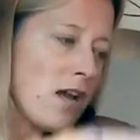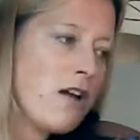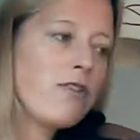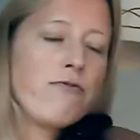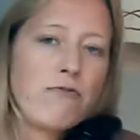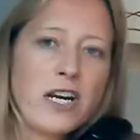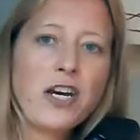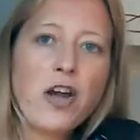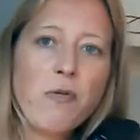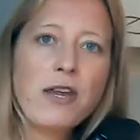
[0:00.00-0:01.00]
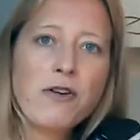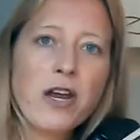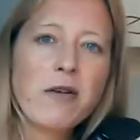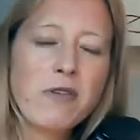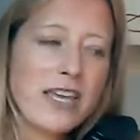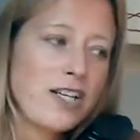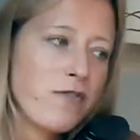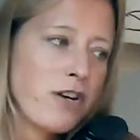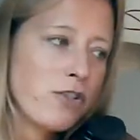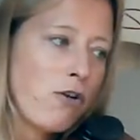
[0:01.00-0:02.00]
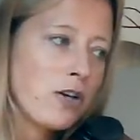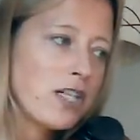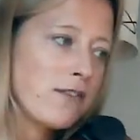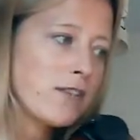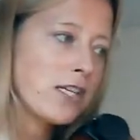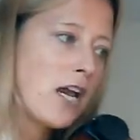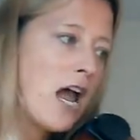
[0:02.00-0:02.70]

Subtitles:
you really know where you're going with each of those octaves.